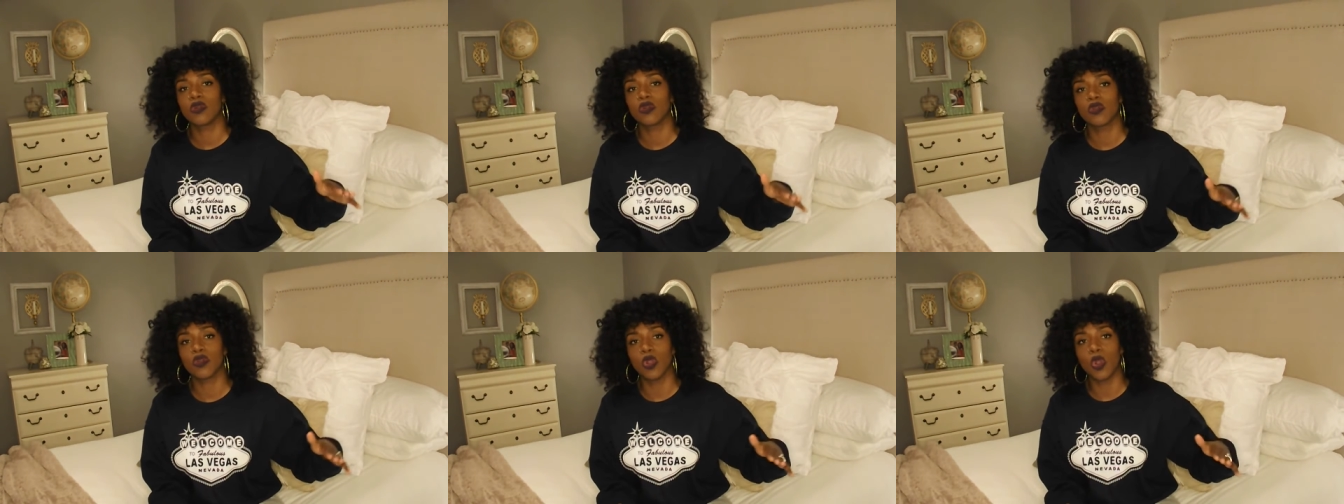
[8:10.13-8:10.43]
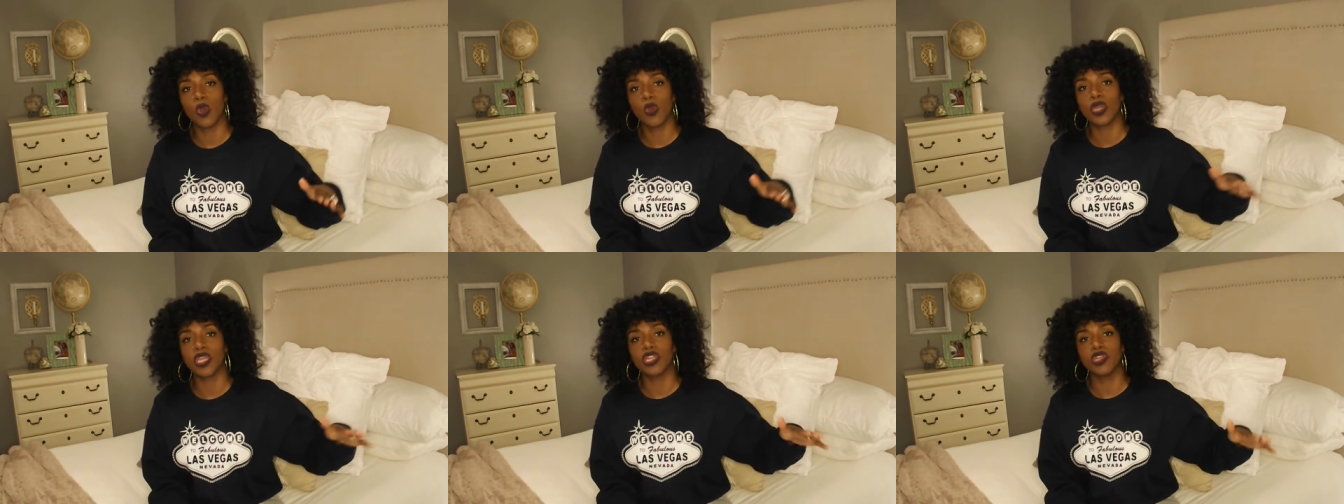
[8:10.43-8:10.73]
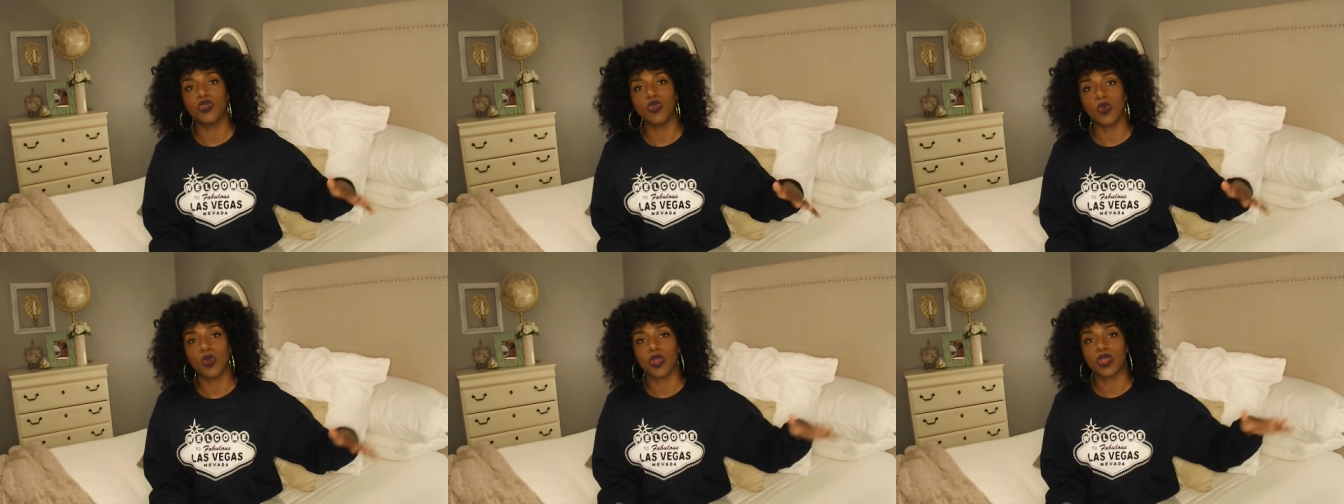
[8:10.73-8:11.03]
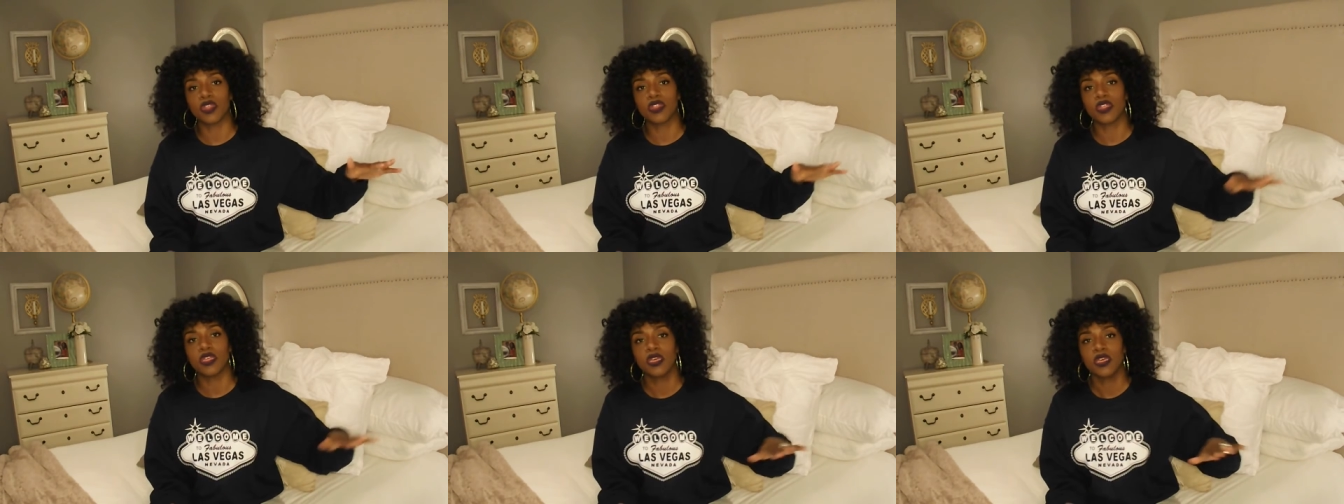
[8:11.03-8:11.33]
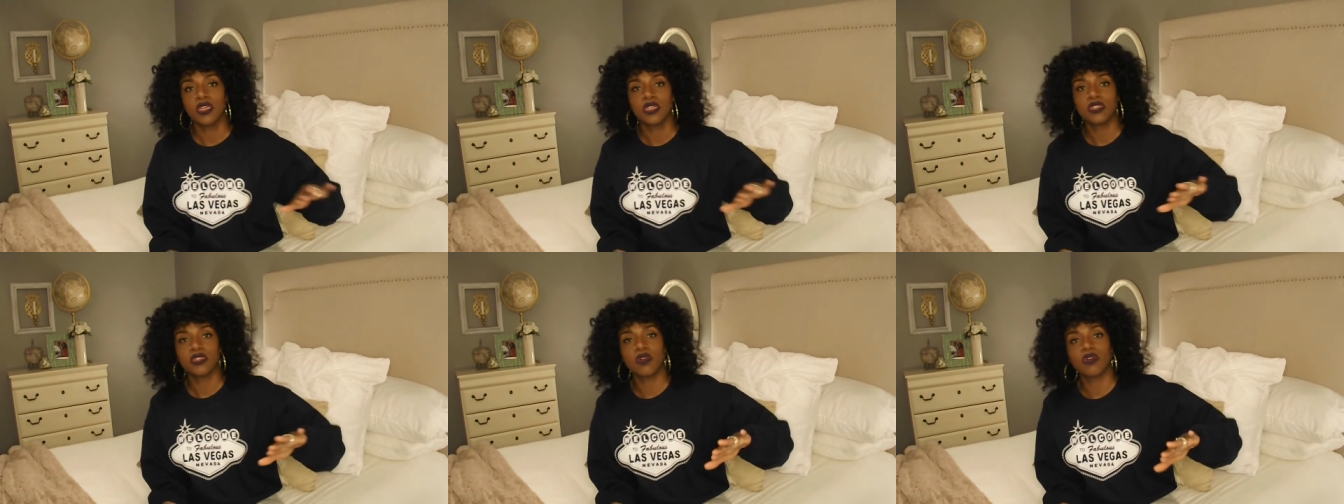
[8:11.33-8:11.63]
going north,
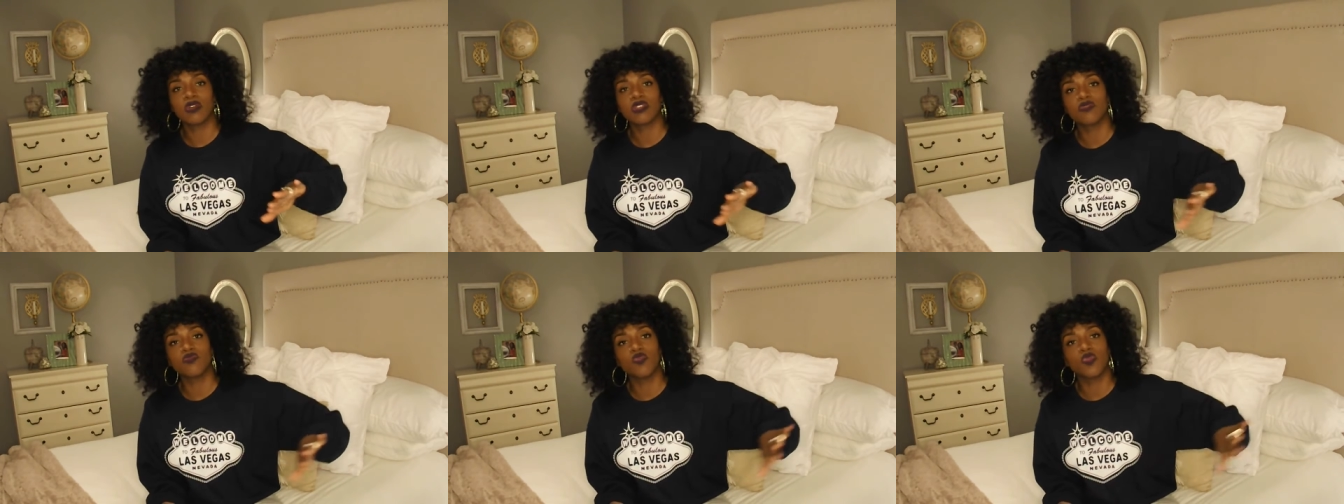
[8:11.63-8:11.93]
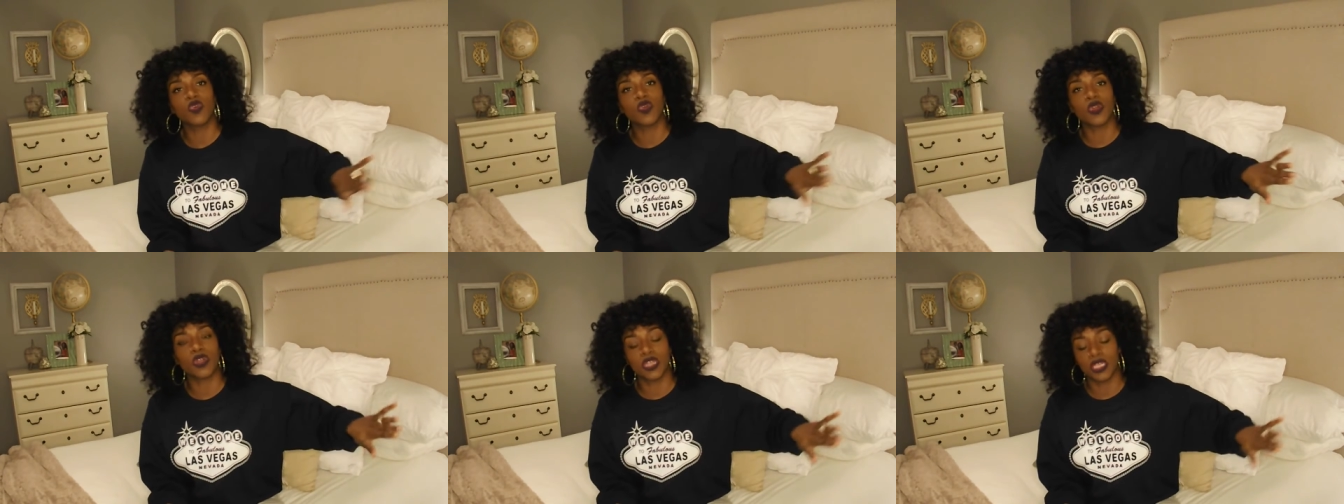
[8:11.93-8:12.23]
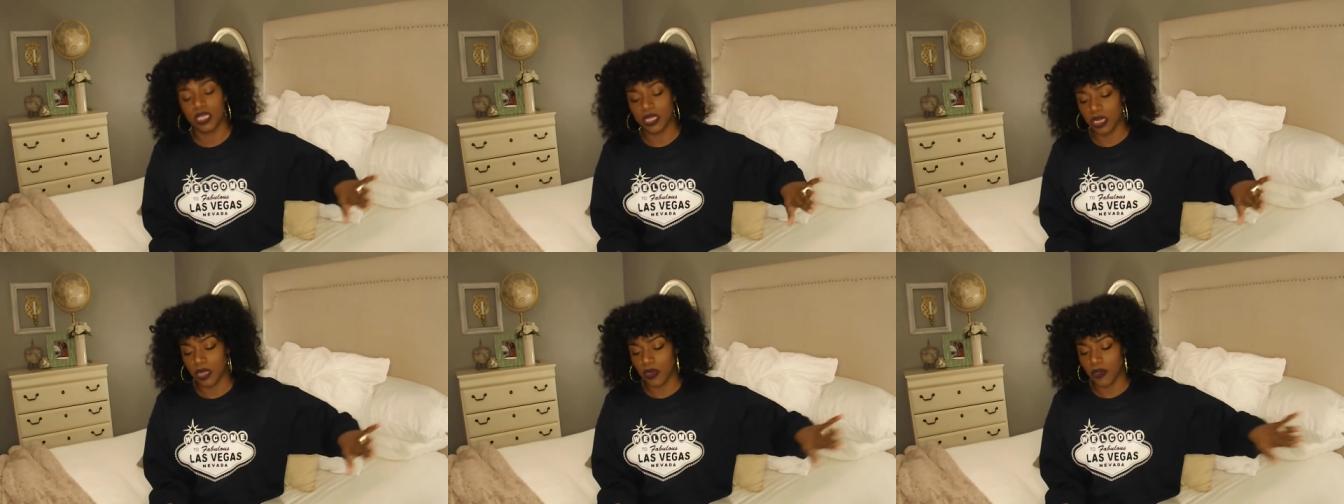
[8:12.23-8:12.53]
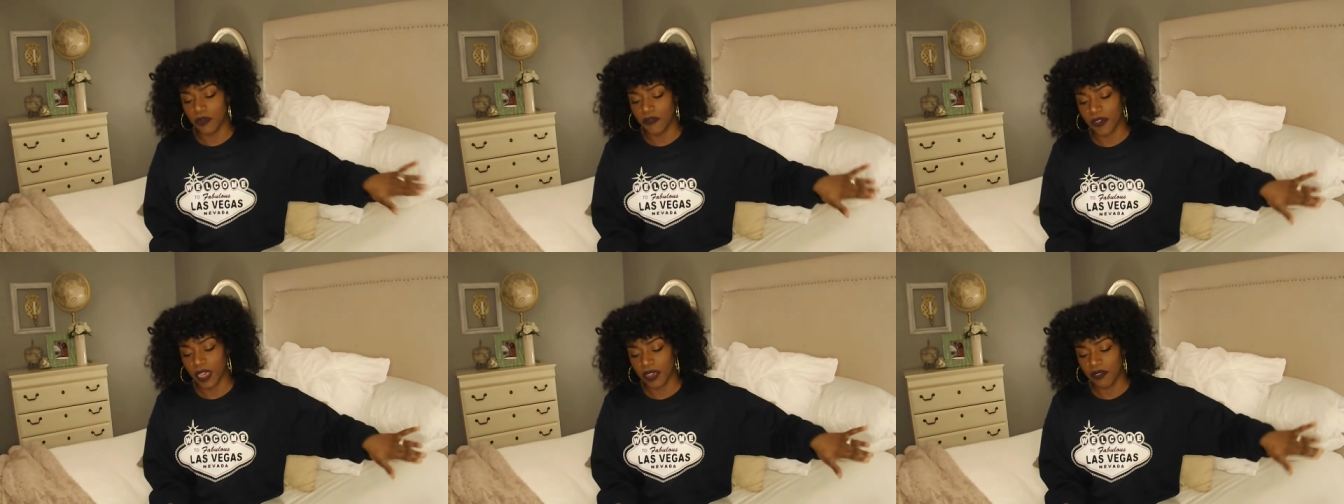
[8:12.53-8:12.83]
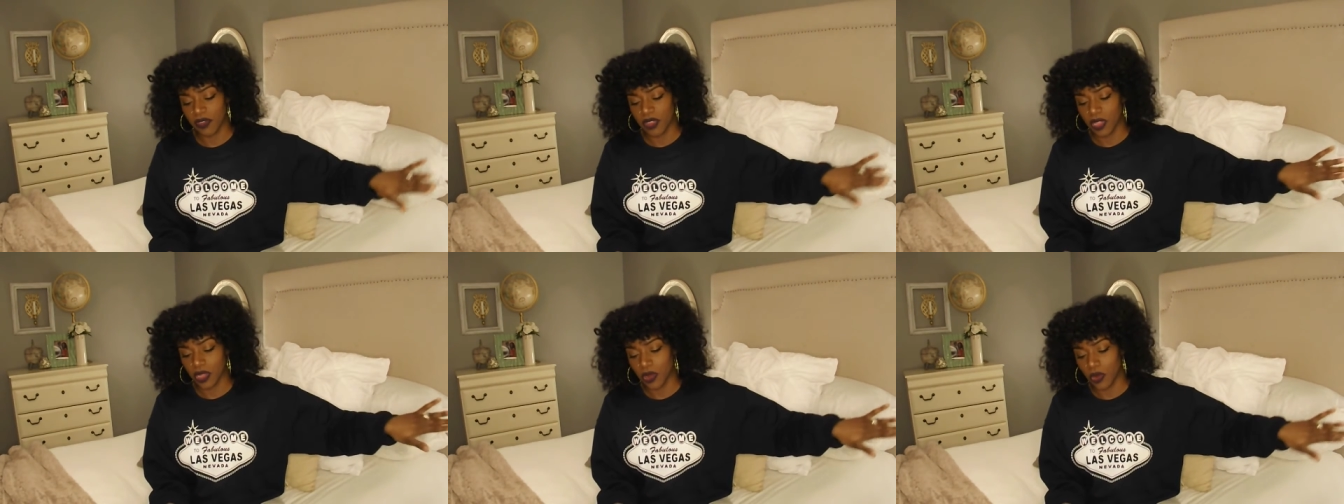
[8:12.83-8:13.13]
so it's more, you know,
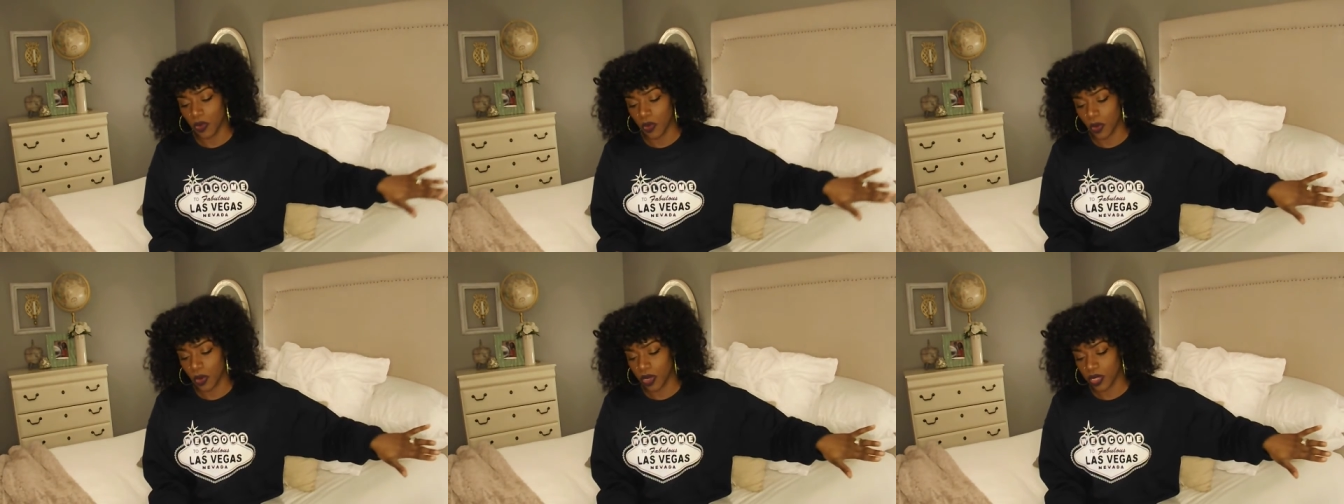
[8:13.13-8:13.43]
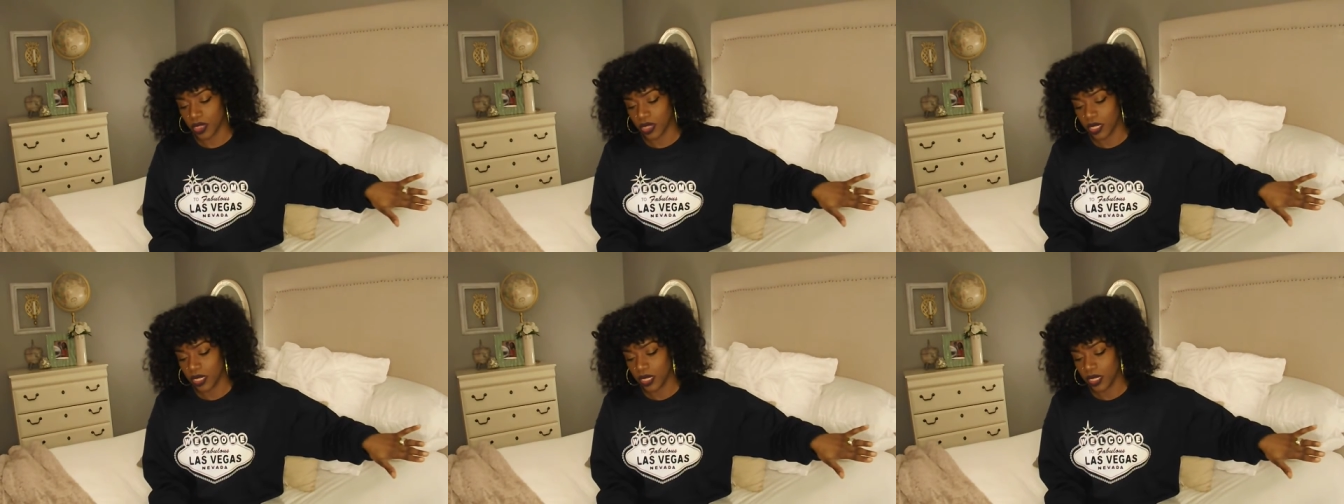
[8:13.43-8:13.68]
favoring the north